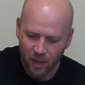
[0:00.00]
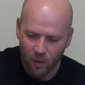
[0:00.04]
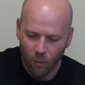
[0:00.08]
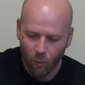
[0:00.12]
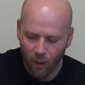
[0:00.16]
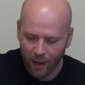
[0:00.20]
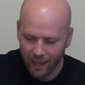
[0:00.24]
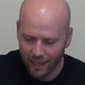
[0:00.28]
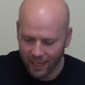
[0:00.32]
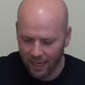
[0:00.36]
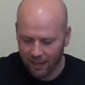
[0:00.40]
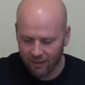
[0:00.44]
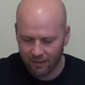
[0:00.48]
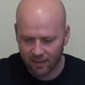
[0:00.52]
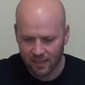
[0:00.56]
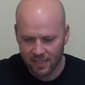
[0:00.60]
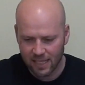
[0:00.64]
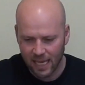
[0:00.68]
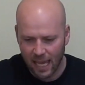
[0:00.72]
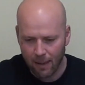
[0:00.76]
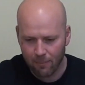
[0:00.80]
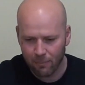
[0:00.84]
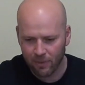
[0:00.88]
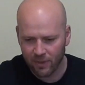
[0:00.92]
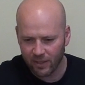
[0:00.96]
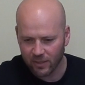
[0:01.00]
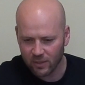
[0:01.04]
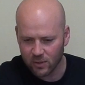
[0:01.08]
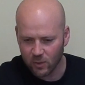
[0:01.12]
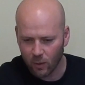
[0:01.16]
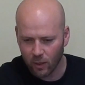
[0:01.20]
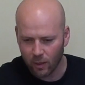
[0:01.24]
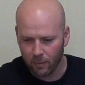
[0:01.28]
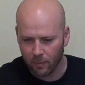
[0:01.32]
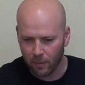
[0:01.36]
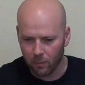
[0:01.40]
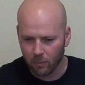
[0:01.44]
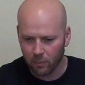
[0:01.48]
Why can't this happen in
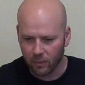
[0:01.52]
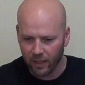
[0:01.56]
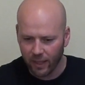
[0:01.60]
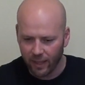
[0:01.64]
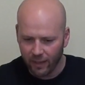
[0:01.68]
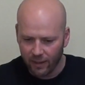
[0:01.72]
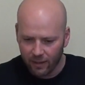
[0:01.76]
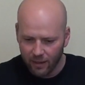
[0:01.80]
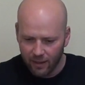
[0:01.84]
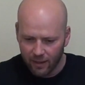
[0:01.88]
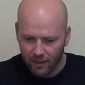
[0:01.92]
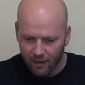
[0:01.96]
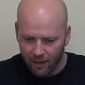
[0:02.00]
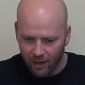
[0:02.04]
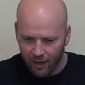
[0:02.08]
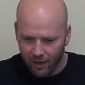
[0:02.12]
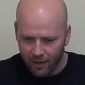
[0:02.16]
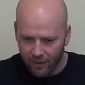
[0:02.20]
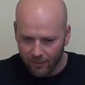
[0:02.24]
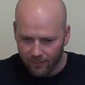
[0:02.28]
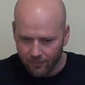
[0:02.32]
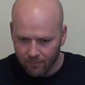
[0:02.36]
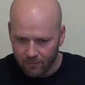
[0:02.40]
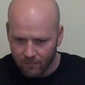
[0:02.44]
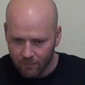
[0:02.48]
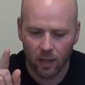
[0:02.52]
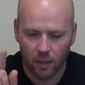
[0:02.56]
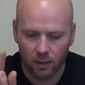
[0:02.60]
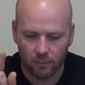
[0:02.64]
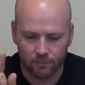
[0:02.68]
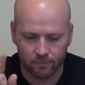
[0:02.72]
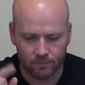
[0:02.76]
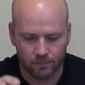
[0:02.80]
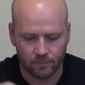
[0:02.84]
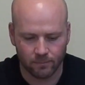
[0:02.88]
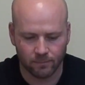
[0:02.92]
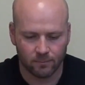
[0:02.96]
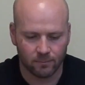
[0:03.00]
tournament play? All right.
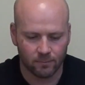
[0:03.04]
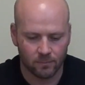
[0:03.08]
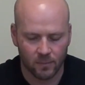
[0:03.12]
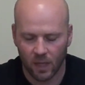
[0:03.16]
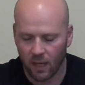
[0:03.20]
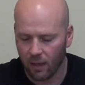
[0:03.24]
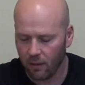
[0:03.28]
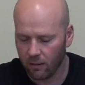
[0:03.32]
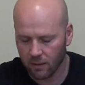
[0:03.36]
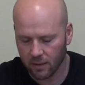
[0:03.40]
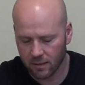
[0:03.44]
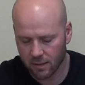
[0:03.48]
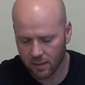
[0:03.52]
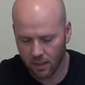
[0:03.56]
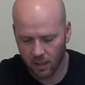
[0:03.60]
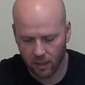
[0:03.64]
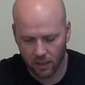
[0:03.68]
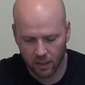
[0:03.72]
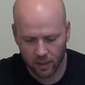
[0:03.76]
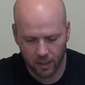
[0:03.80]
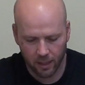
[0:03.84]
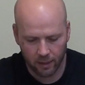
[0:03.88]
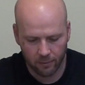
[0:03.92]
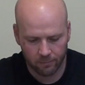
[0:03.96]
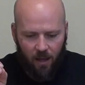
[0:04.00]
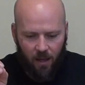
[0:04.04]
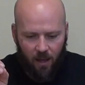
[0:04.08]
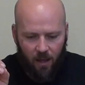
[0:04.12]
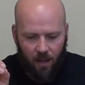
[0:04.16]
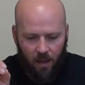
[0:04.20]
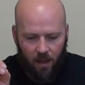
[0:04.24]
Now let's start again.